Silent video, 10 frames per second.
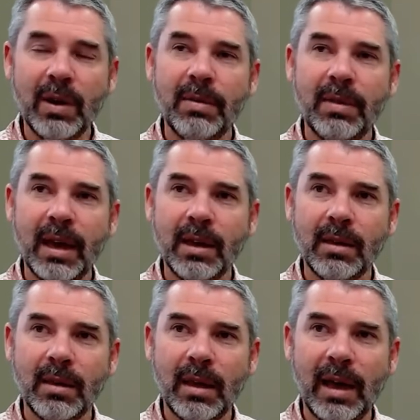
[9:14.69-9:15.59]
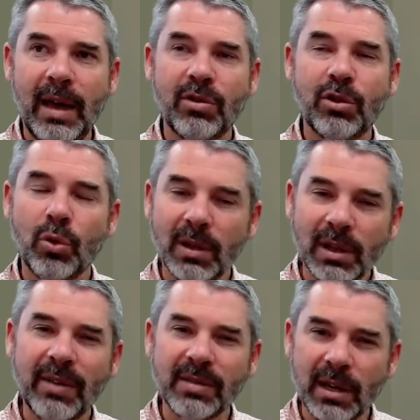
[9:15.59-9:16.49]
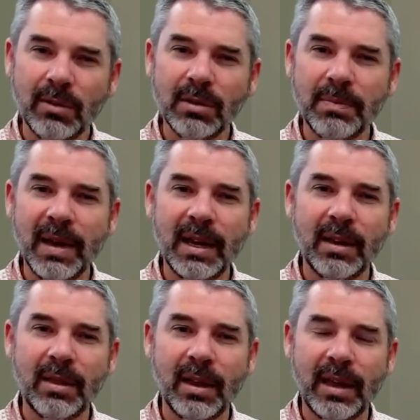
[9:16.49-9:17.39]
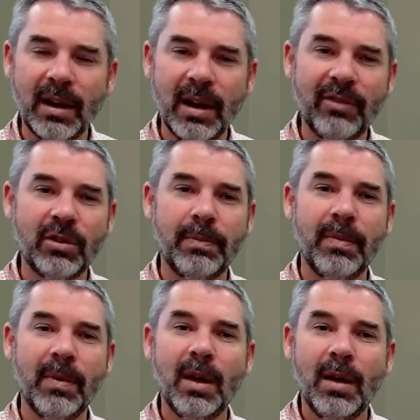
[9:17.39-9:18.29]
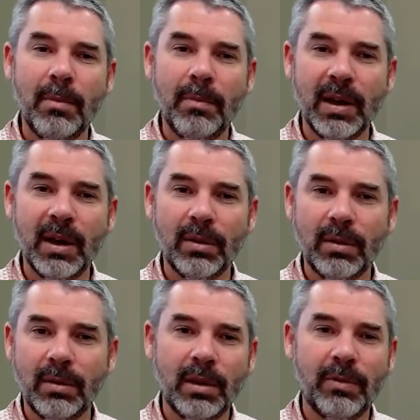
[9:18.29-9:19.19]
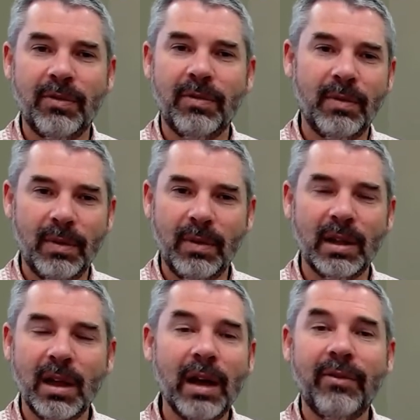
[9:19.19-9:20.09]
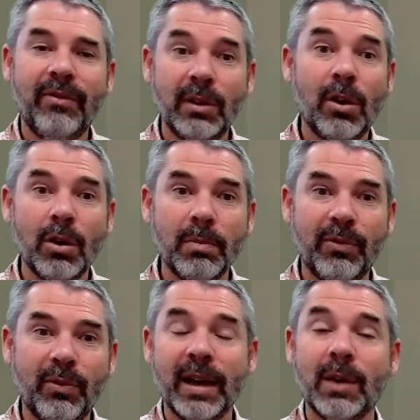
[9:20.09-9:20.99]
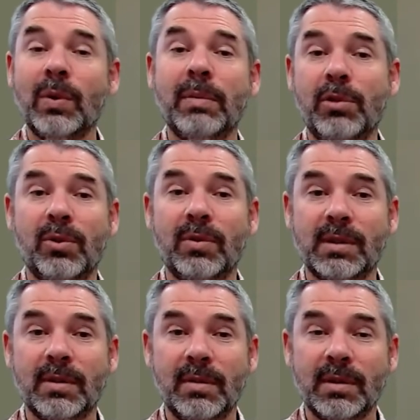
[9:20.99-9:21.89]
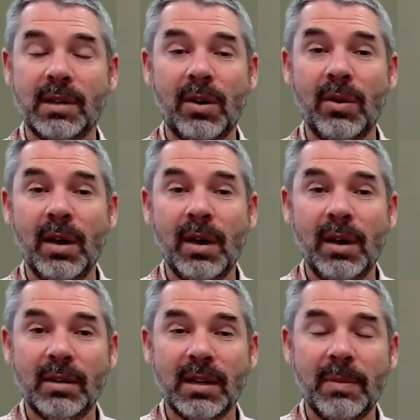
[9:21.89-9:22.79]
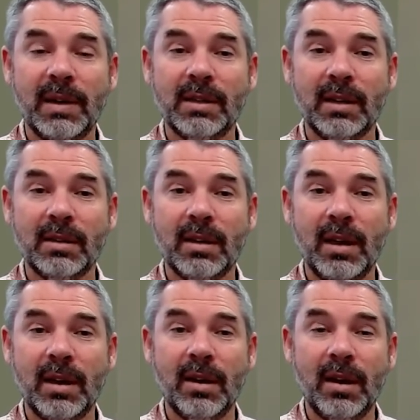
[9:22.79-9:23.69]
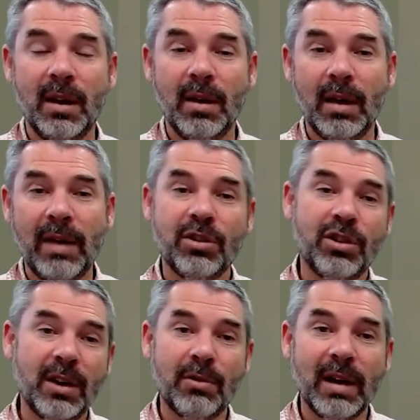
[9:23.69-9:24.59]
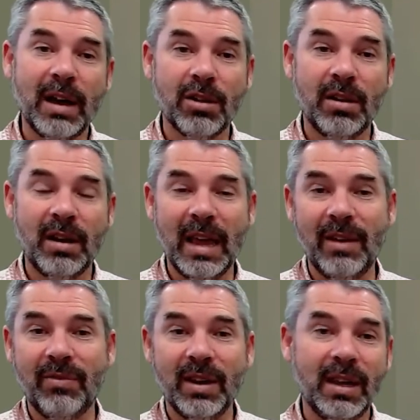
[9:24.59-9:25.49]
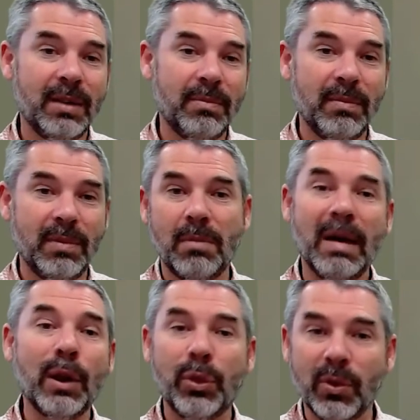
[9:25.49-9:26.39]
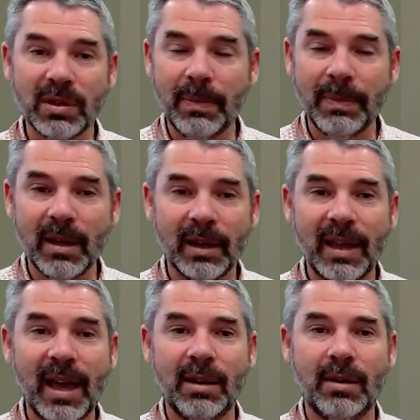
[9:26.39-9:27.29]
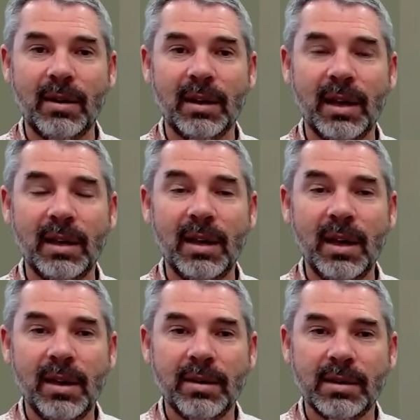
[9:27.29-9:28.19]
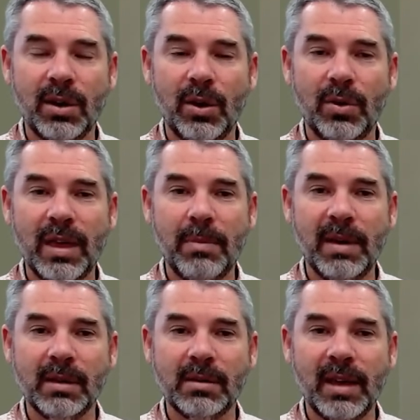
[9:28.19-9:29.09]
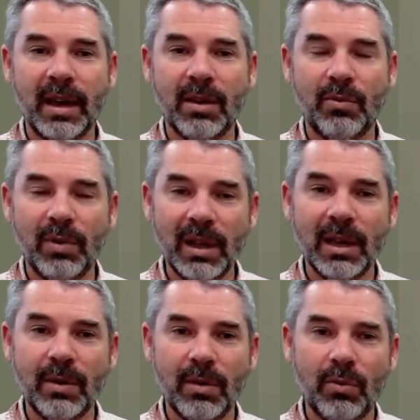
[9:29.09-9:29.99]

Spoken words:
they have short life cycles, meaning that they don't have to be alive long before they can reproduce. So some insects can have a generation every month or something like that. Okay, so that means that they can really